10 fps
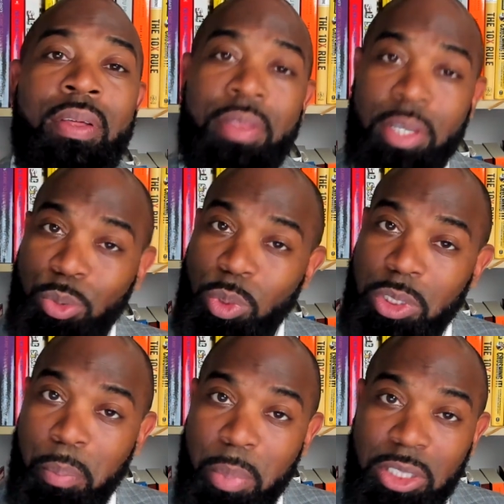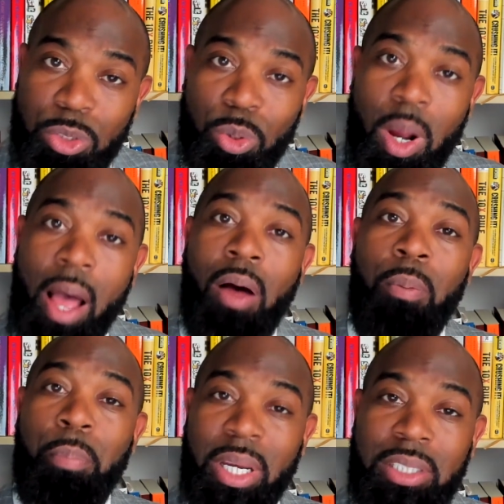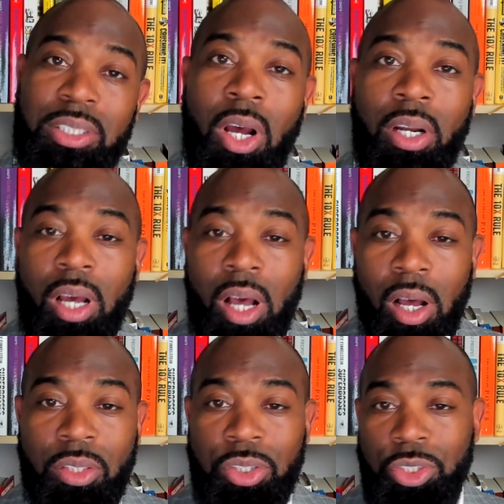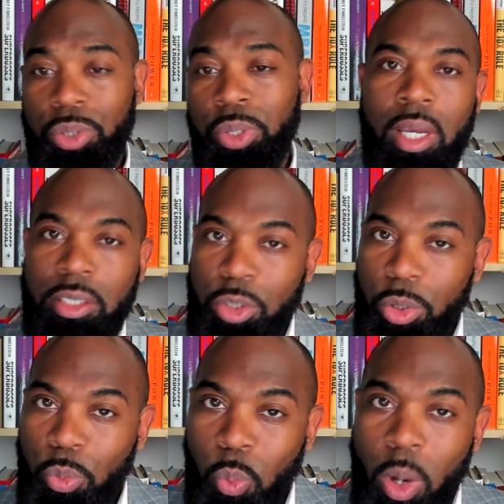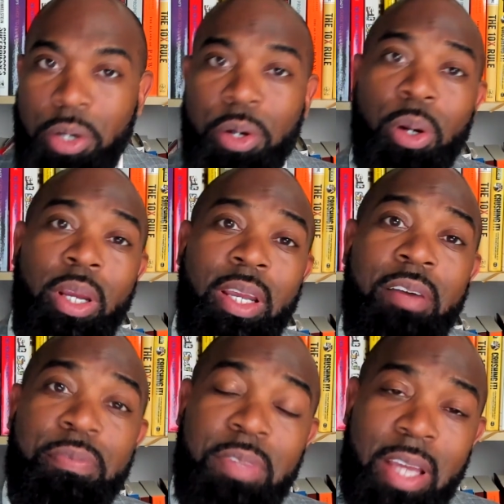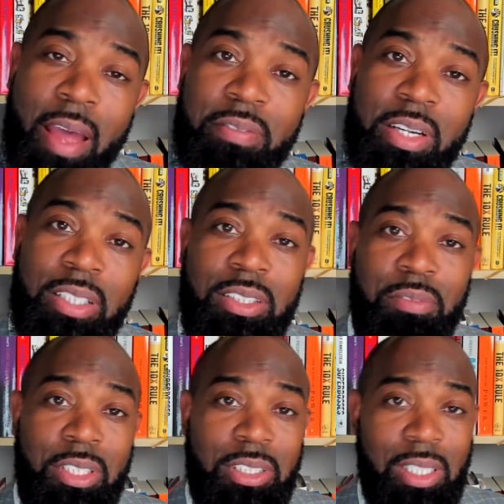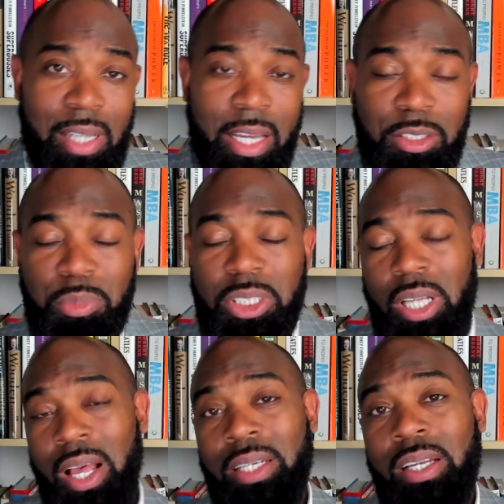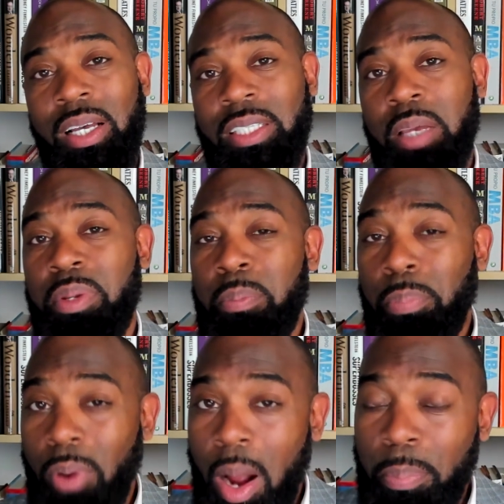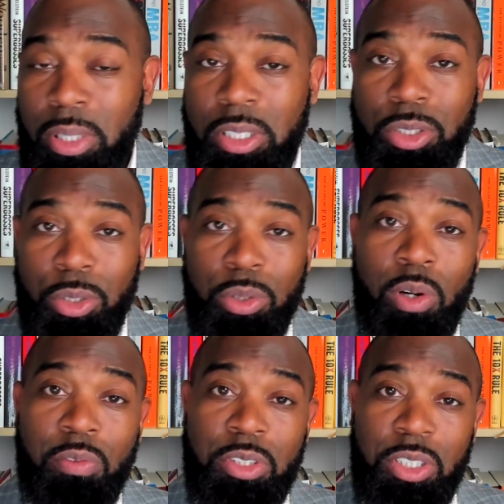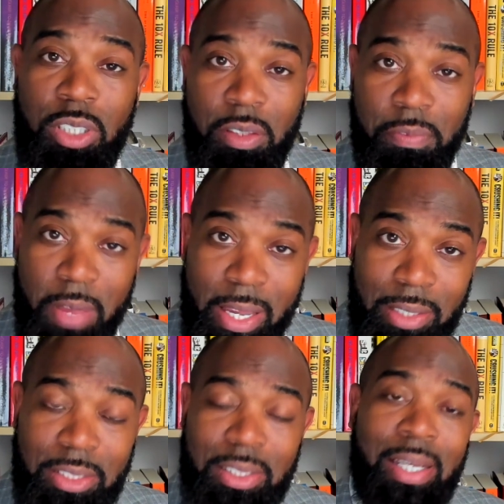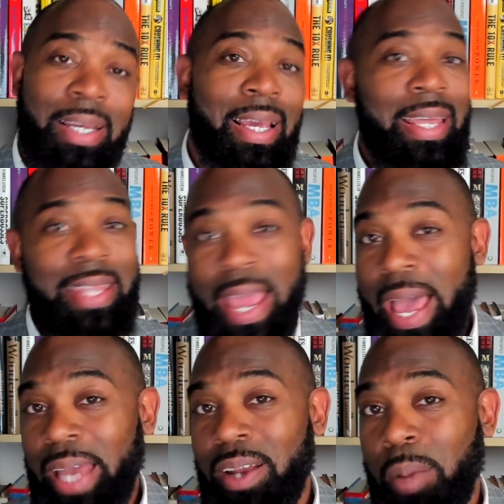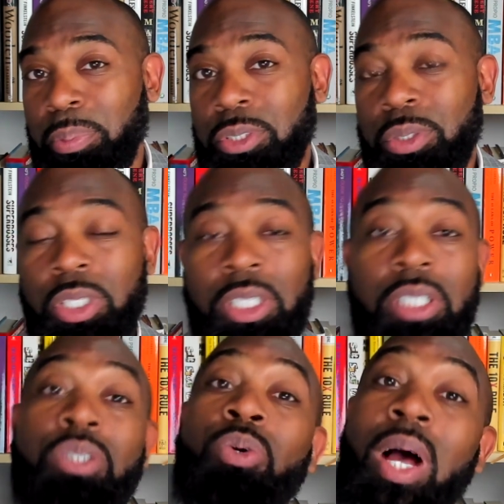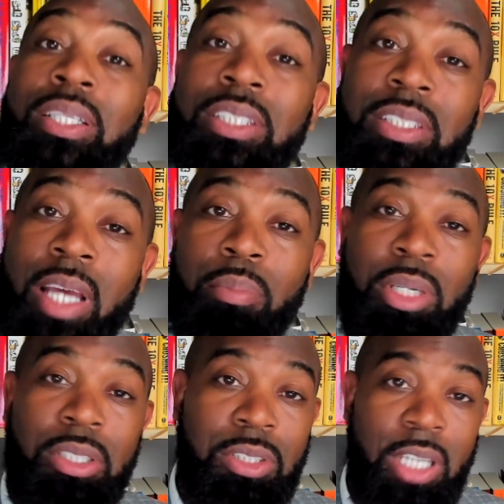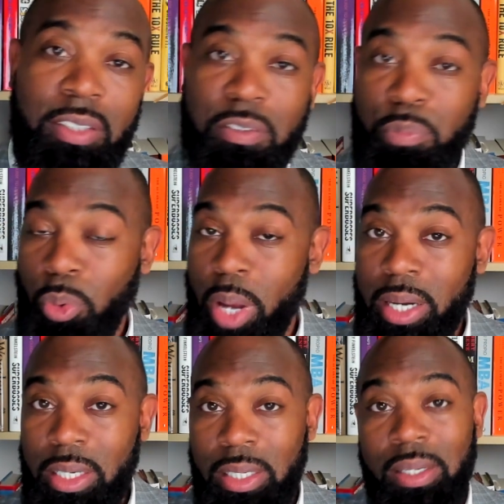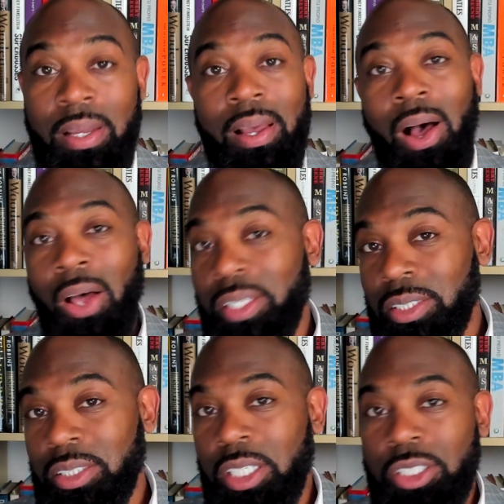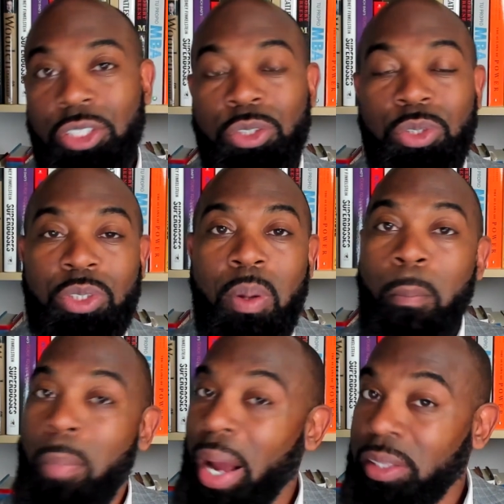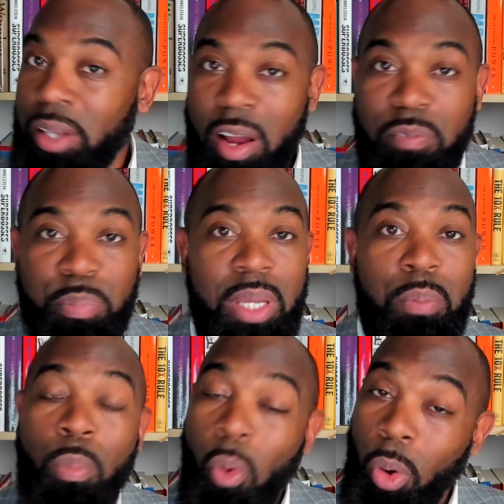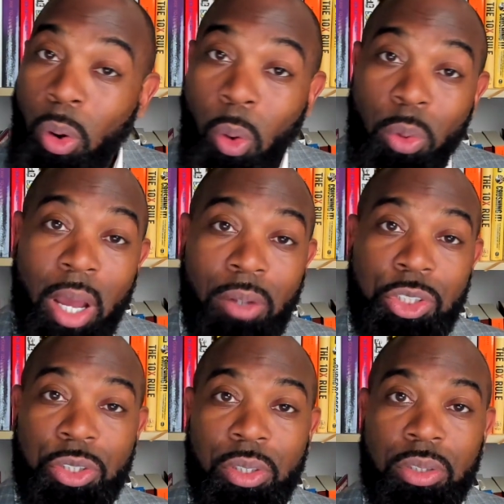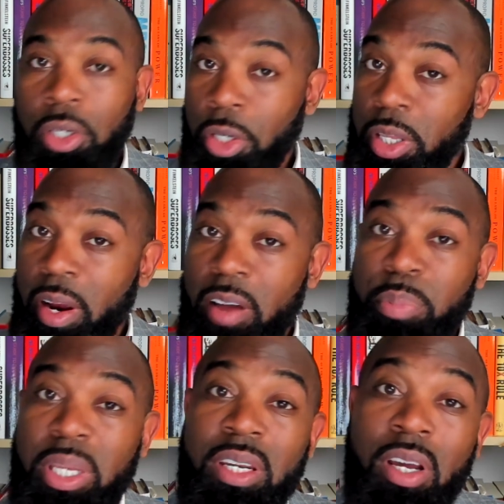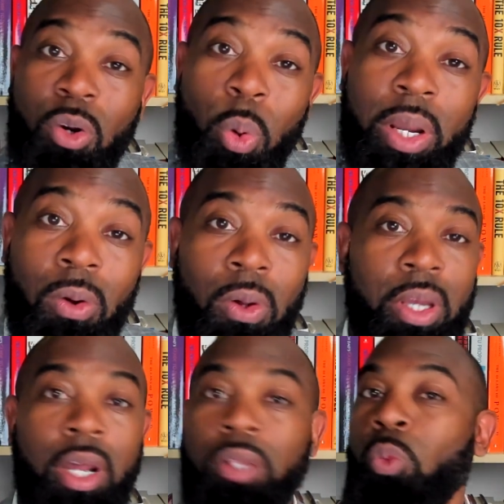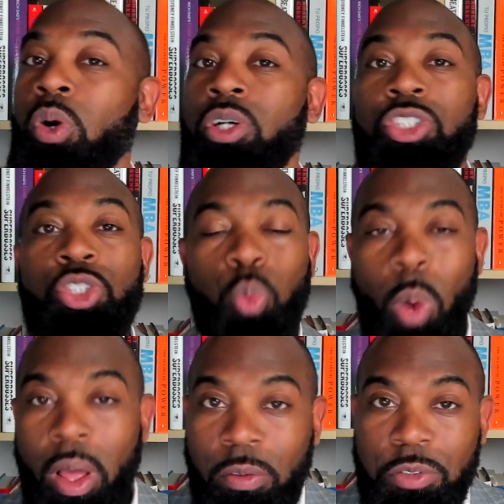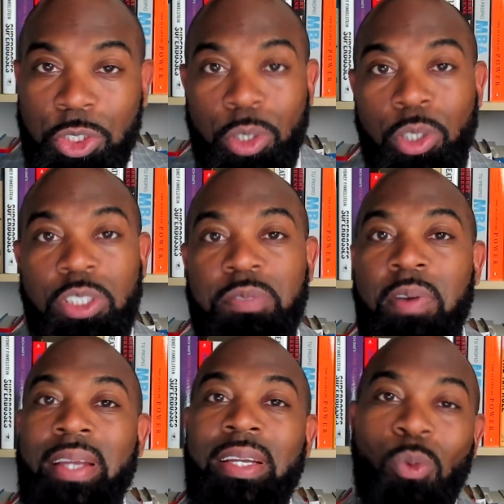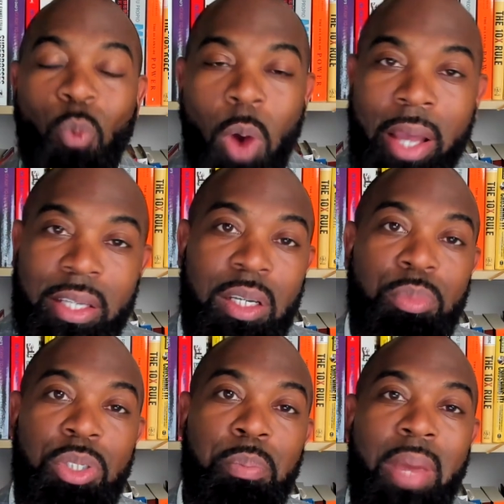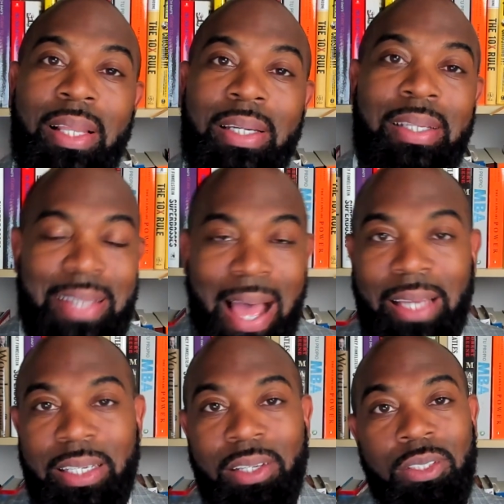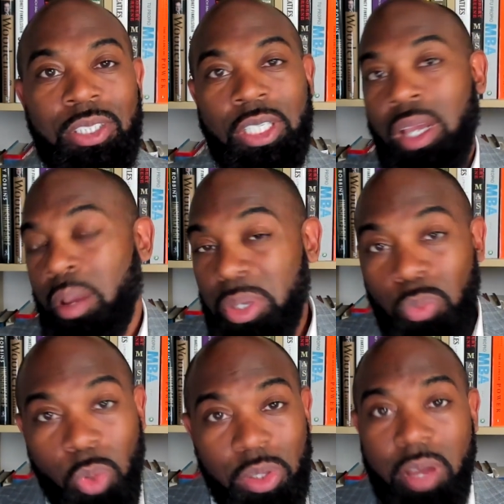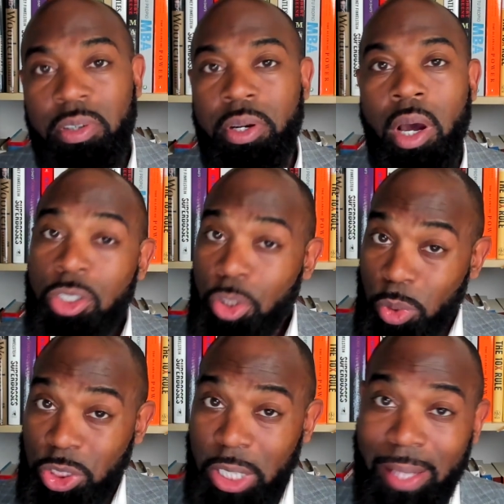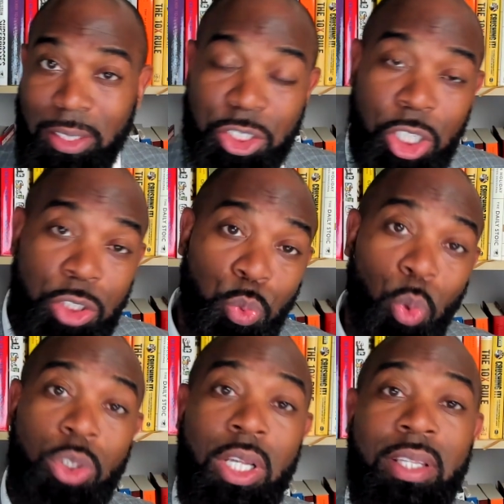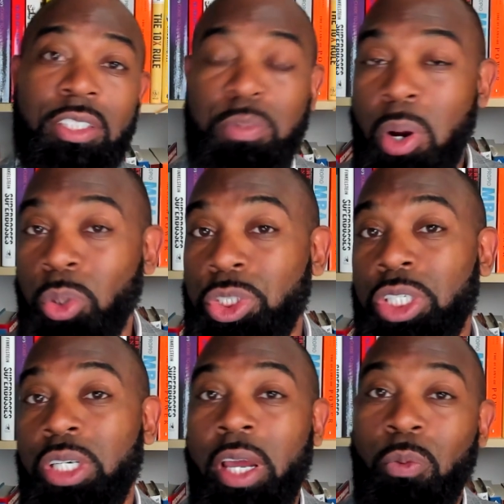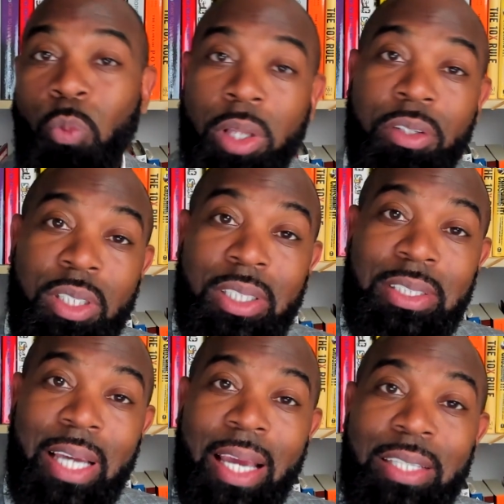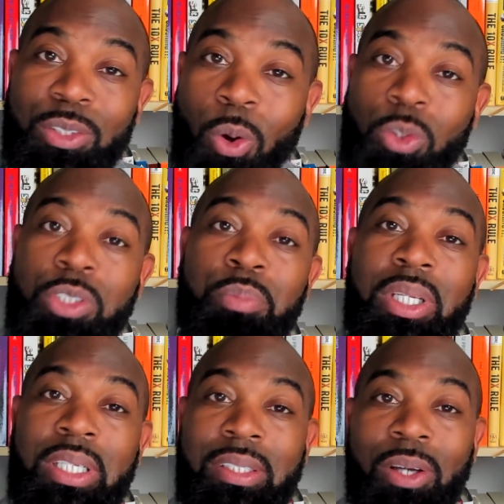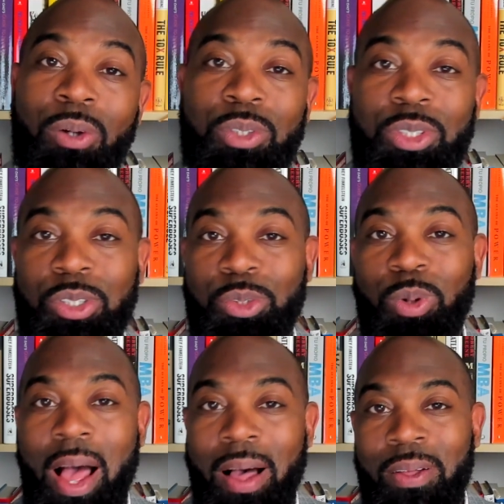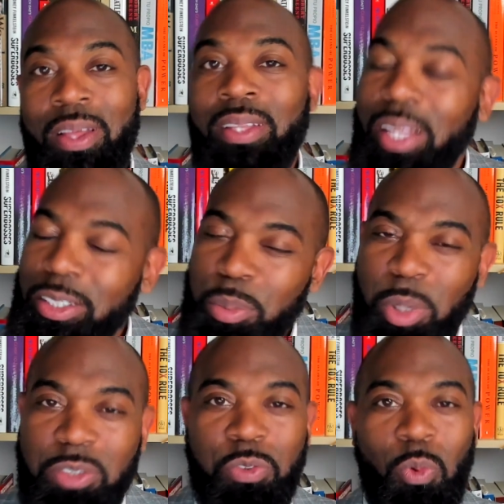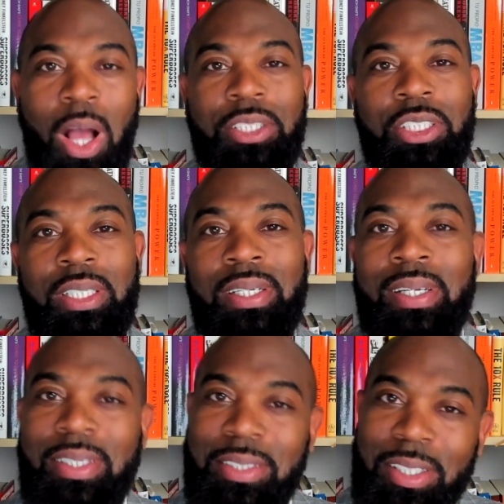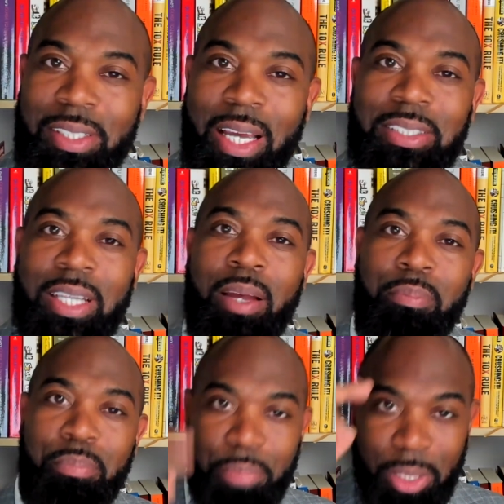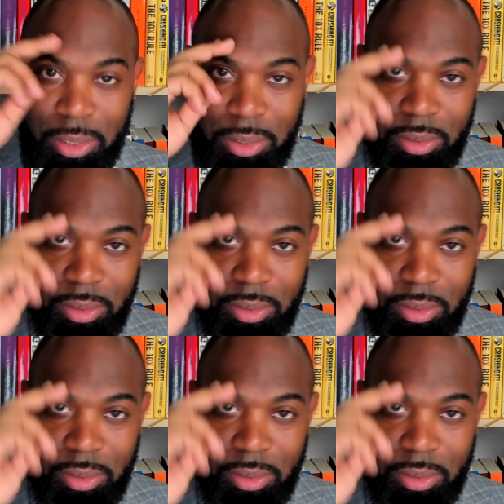This was a mistrial based on a hung jury. And so you wonder if the evidence of this alleged misconduct had been properly turned over to the defense and they had an opportunity to cross-examine Detective Moretti on these issues, might there have been more holdout jurors? Could there have been an acquittal? In other words, 12 jurors finding YNW Melly not guilty? I mean, we'll never know. So we'll see how the judge rules on this motion and whether this case ultimately goes to trial. Thanks so much for watching. Until next time, peace.